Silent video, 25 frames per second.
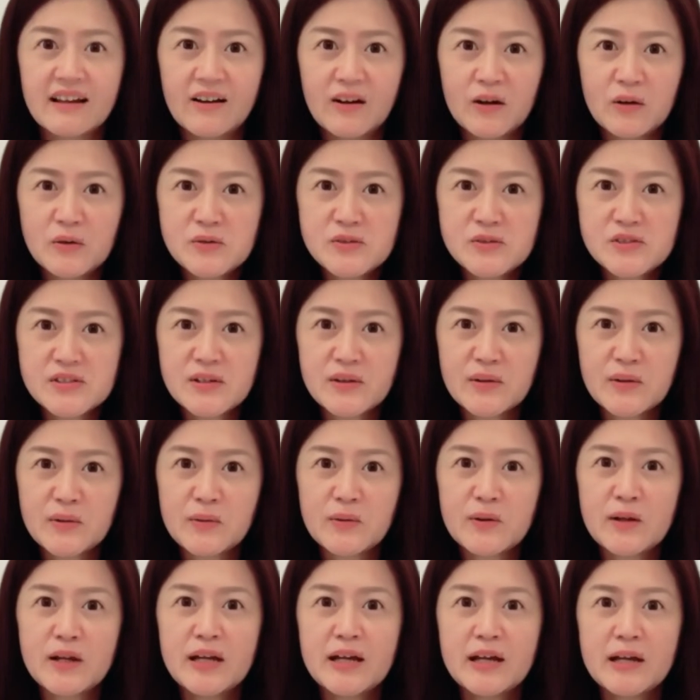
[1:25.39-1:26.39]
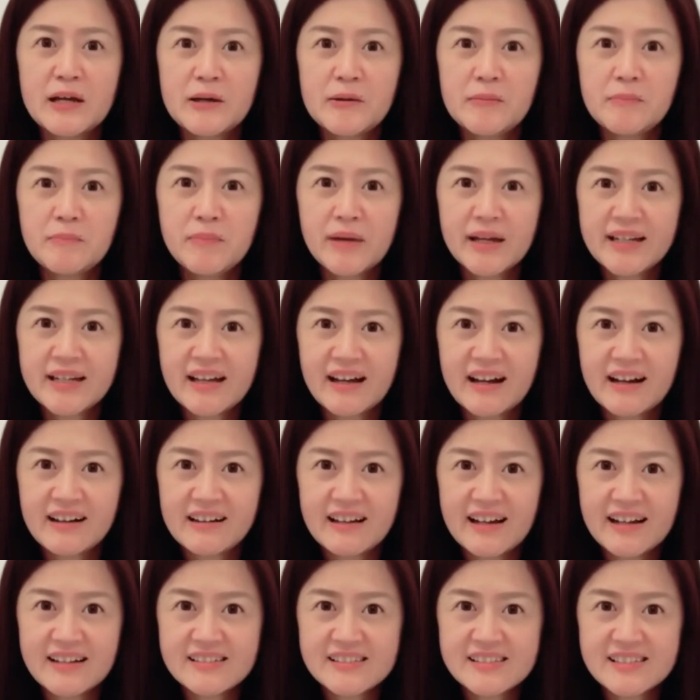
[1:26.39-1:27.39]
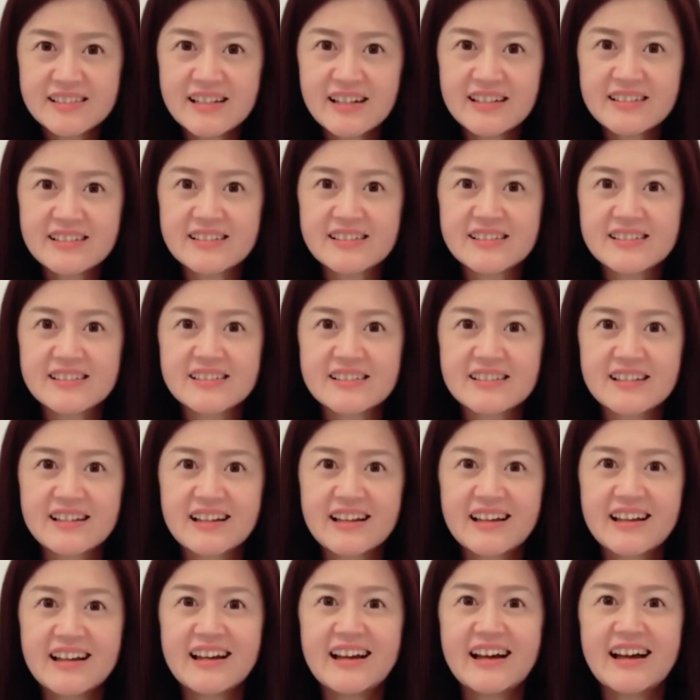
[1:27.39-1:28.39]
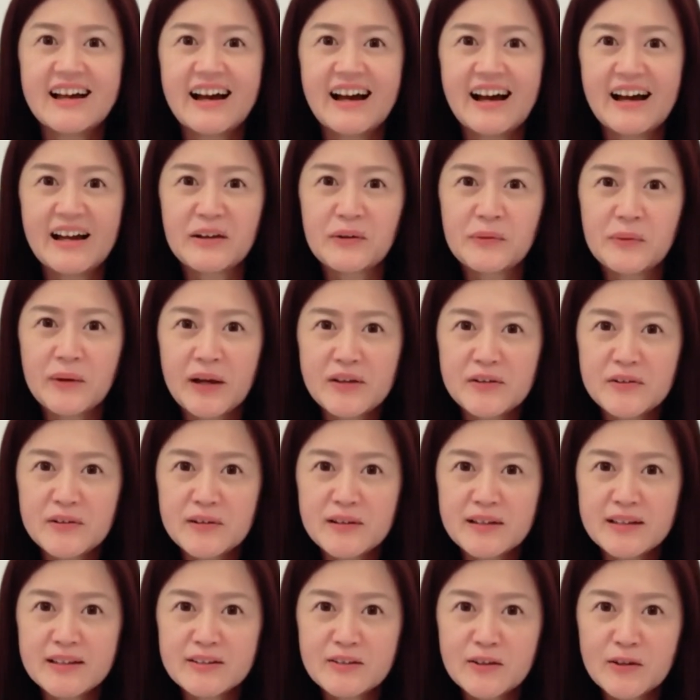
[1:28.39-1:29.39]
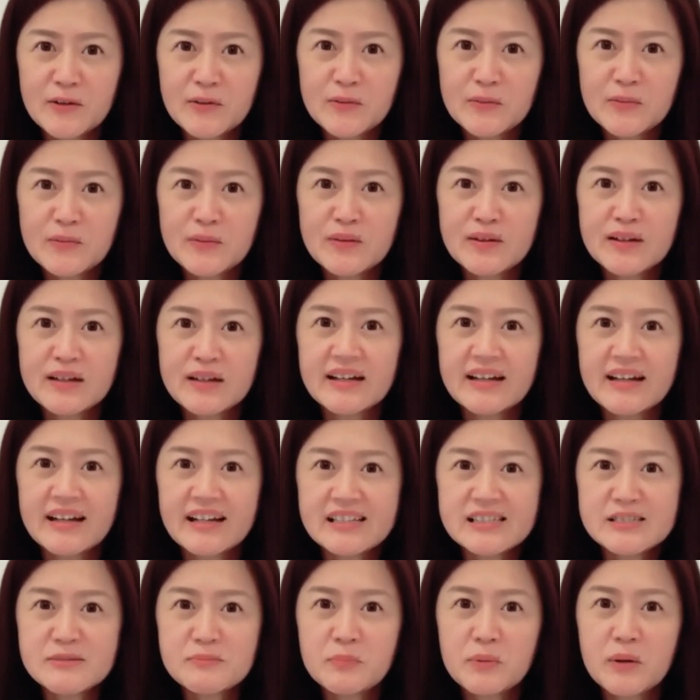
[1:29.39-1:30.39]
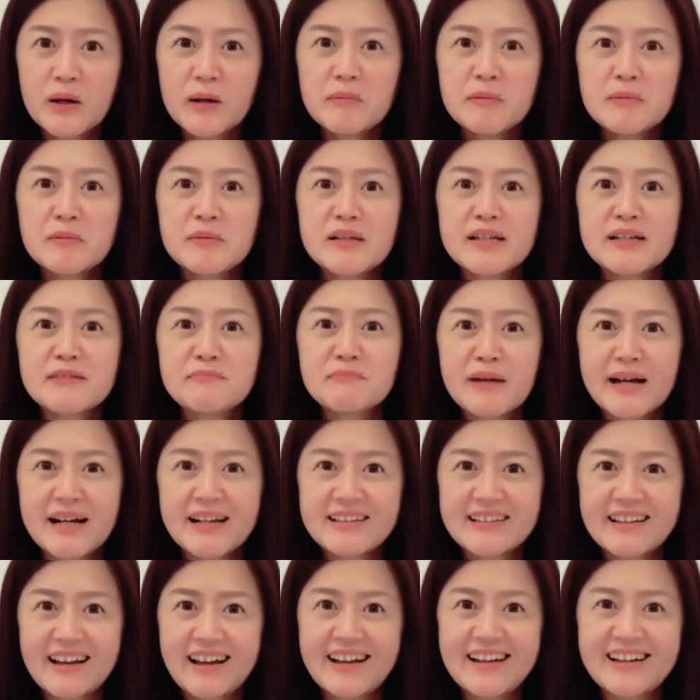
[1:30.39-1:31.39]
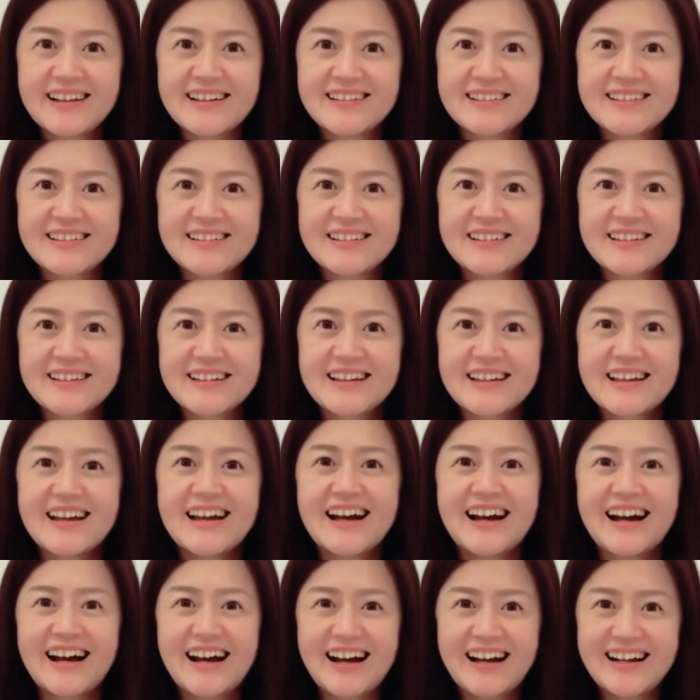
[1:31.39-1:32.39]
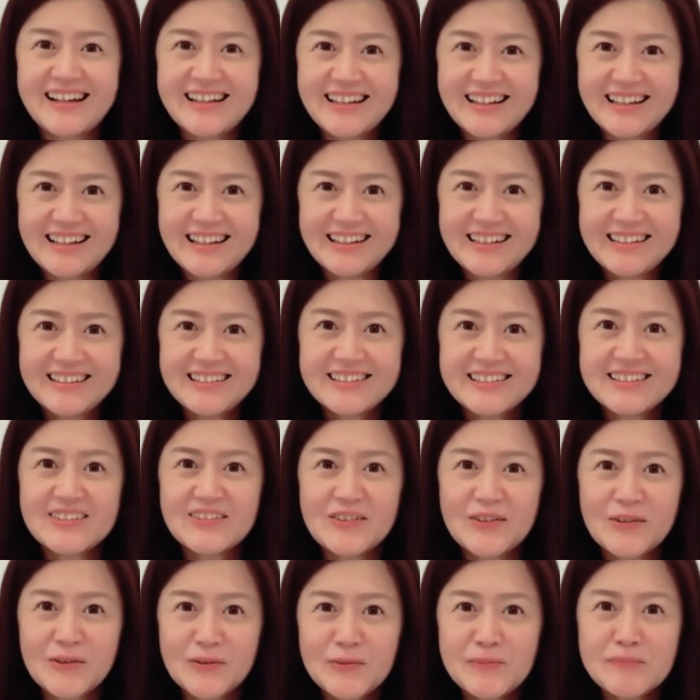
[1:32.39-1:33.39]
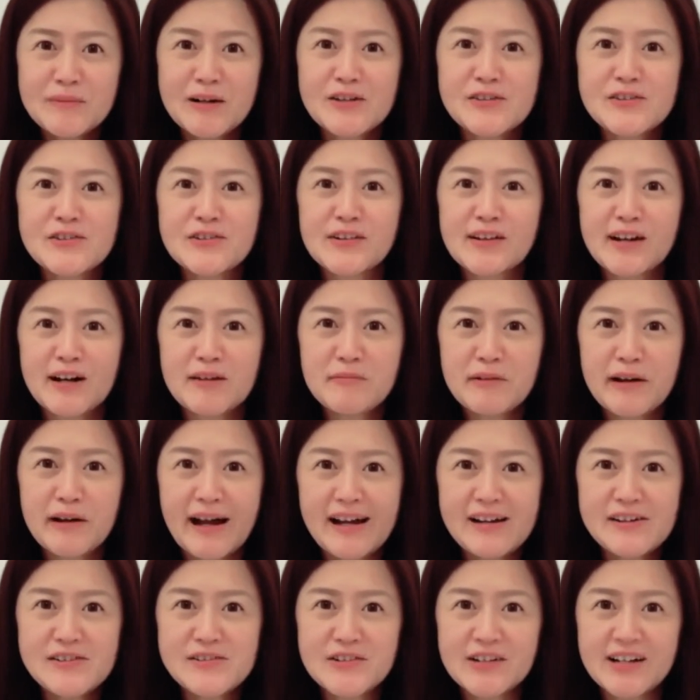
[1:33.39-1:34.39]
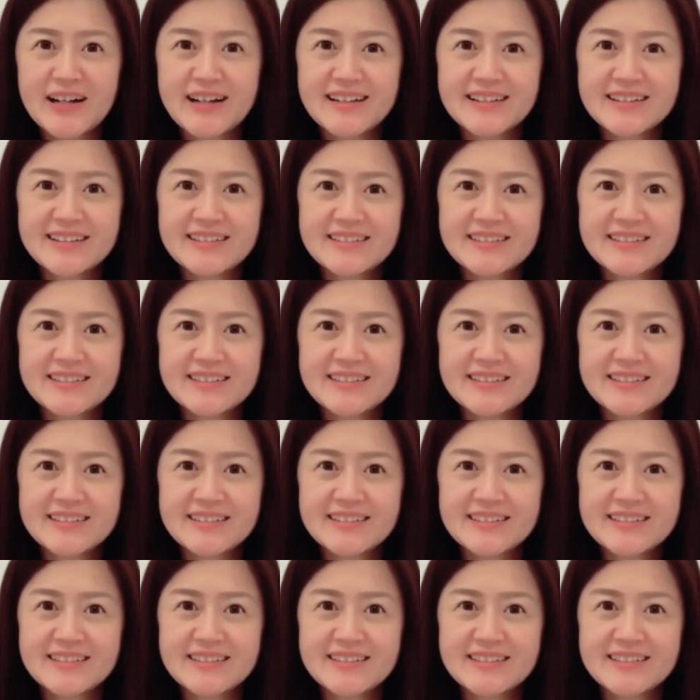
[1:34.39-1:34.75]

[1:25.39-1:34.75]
also many online studies, I gradually knew it's probably my diet. I eat too much carbohydrate.